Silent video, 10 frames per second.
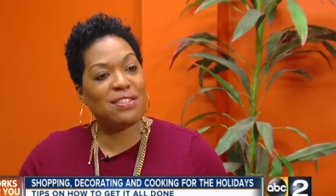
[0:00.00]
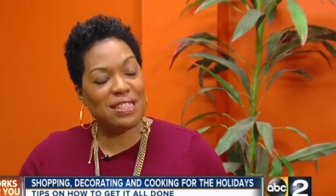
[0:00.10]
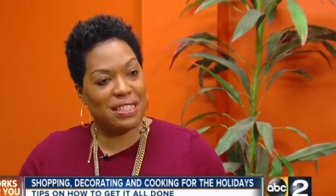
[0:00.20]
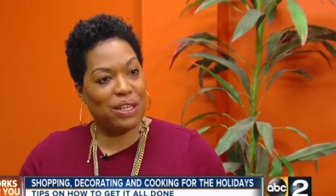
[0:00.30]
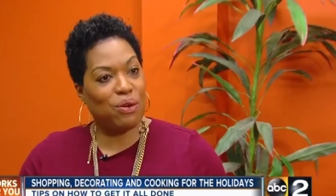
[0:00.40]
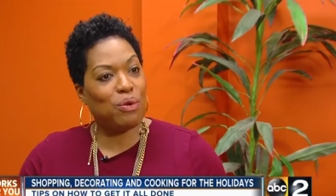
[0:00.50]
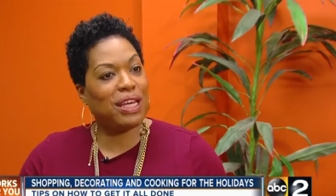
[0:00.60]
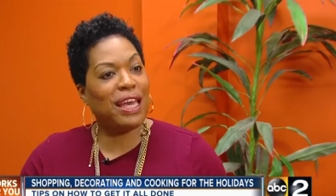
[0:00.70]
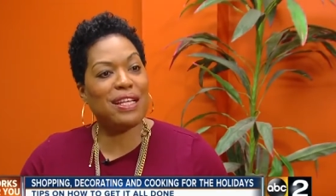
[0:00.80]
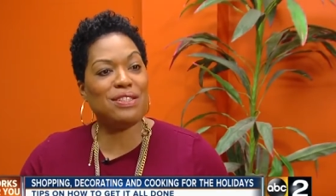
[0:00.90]
Here's the deal
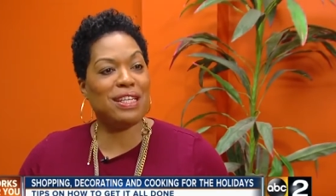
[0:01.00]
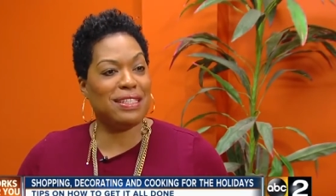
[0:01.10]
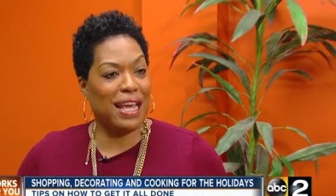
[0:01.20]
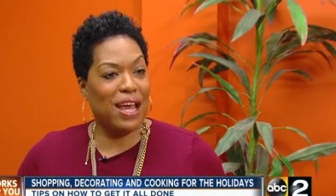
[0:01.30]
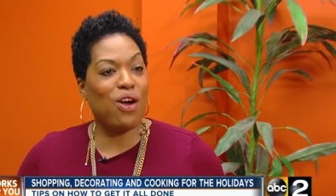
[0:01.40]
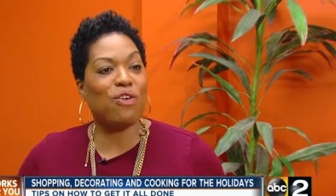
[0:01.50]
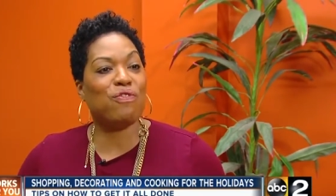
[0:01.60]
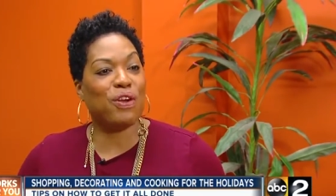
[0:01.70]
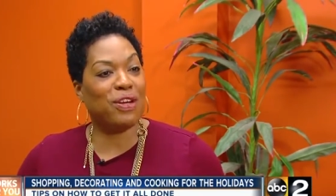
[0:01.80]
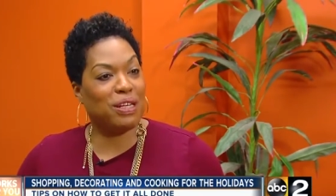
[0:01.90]
kids today are
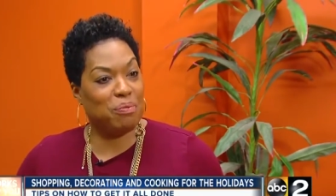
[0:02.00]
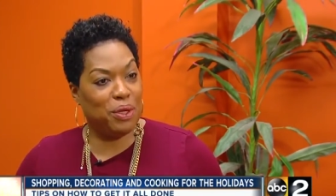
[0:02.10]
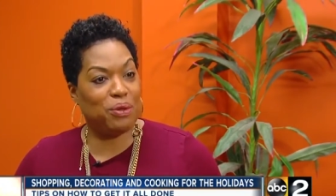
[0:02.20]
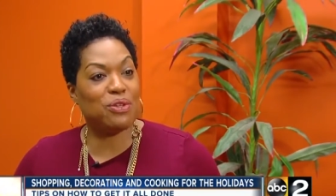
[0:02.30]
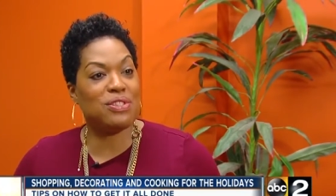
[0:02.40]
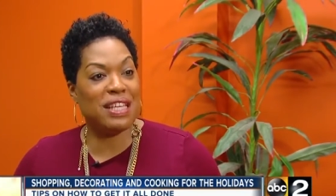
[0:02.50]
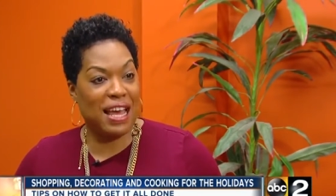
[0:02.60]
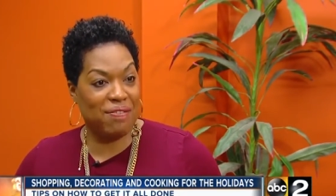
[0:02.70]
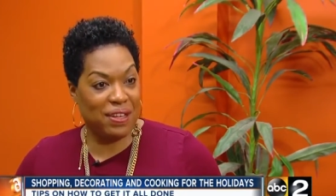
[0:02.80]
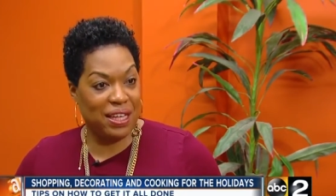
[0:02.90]
very computer
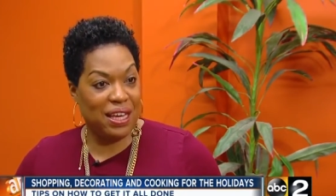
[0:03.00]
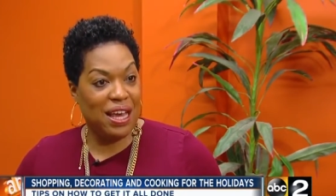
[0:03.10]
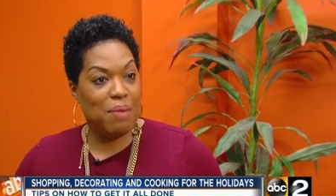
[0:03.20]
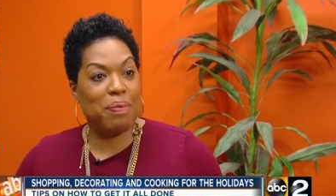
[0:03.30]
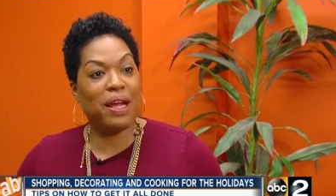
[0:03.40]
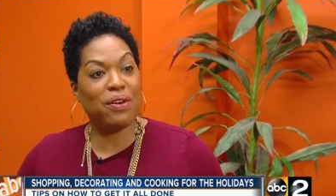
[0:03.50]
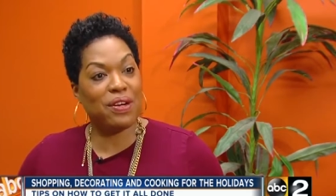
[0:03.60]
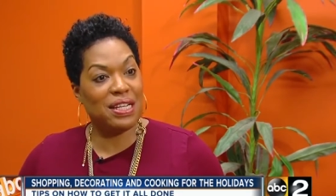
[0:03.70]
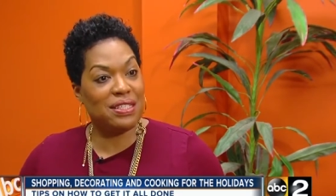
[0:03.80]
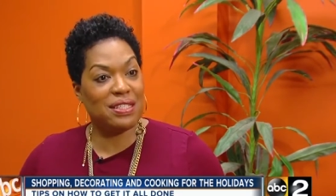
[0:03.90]
savvy.
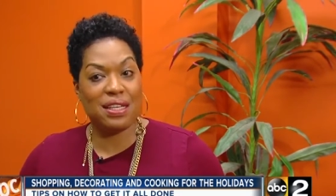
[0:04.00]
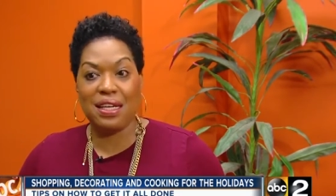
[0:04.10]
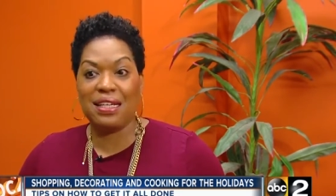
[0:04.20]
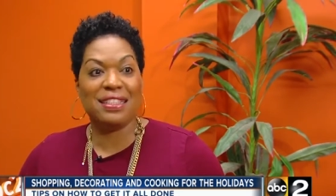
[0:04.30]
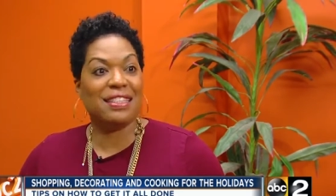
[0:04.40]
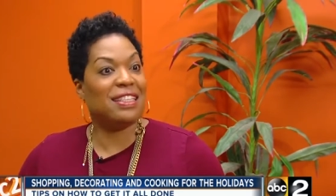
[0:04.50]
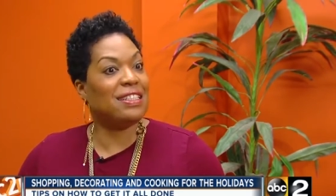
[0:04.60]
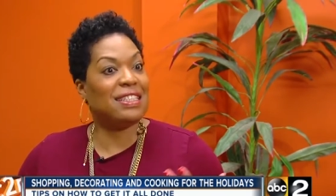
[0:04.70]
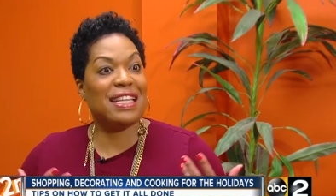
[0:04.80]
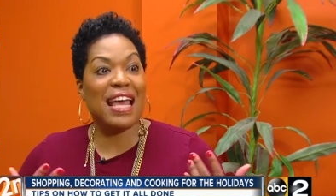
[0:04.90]
Parents,
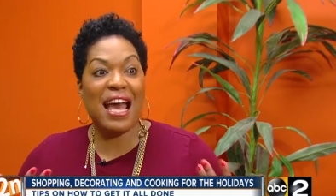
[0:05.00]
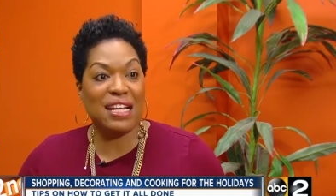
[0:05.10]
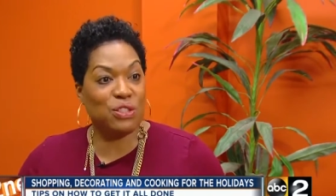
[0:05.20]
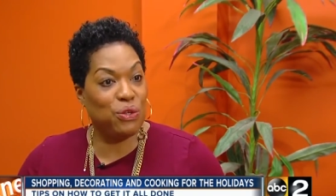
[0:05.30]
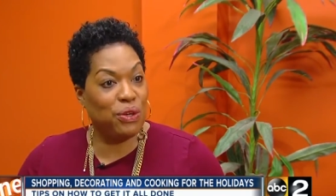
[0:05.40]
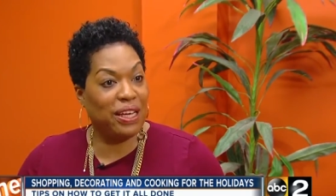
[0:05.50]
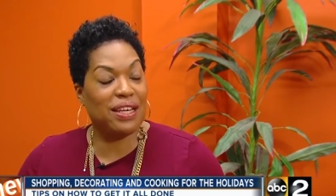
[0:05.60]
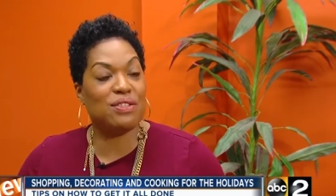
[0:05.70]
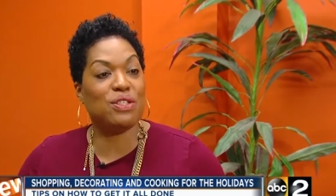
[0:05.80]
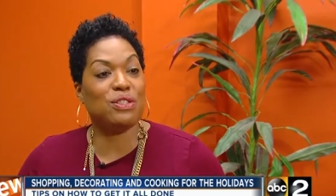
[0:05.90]
ask your
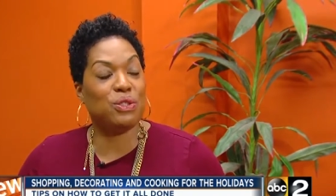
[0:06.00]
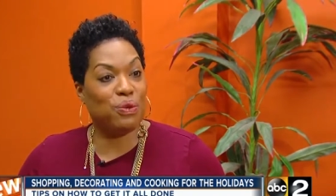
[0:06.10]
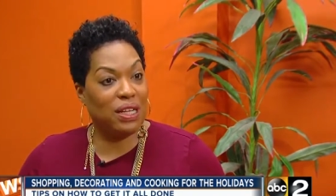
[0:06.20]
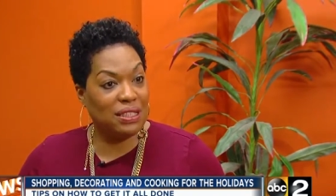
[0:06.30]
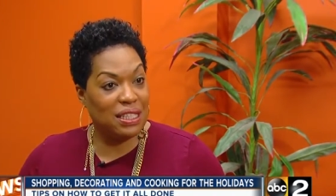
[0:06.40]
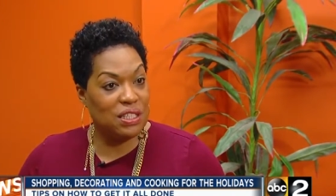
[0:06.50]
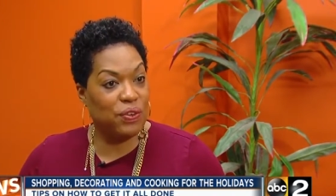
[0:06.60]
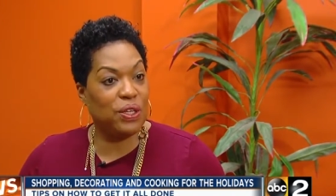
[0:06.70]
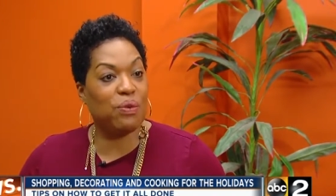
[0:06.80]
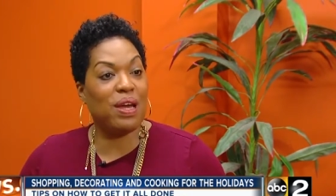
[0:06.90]
kids to do a list
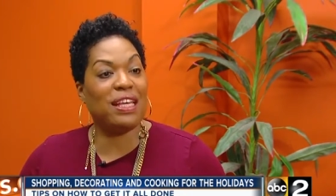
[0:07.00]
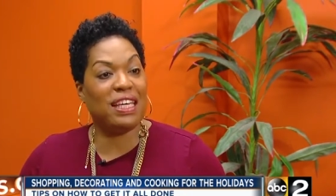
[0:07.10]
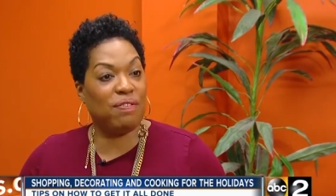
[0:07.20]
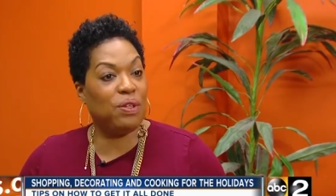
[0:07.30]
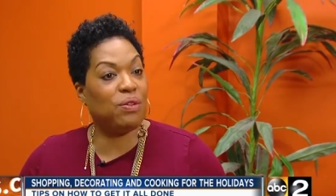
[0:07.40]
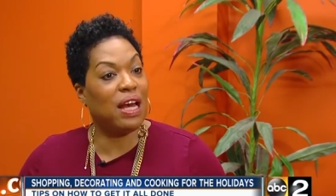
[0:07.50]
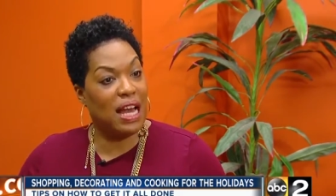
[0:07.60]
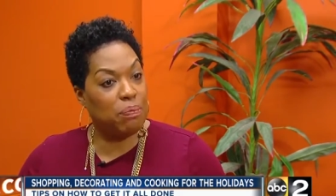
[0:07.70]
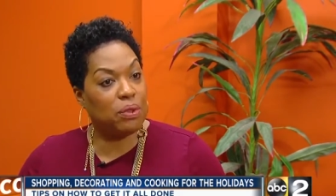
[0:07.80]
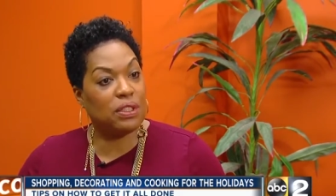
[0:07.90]
for you and give you the
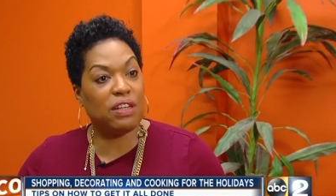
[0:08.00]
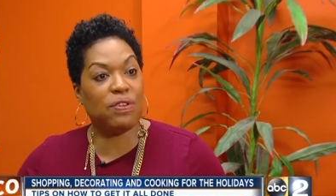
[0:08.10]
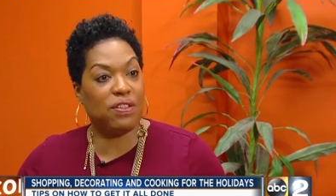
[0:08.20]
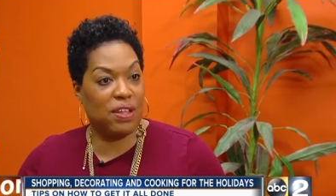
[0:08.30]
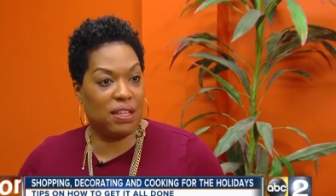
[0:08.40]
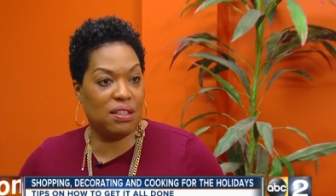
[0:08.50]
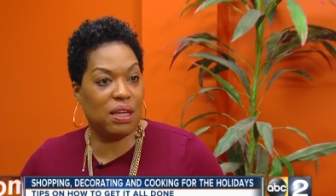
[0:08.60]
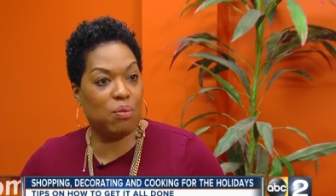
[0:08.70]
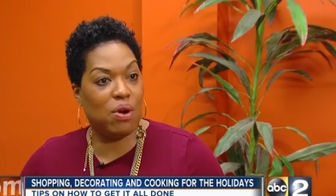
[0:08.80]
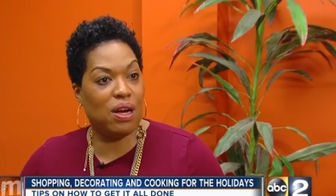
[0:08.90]
hyperlink for the thing that they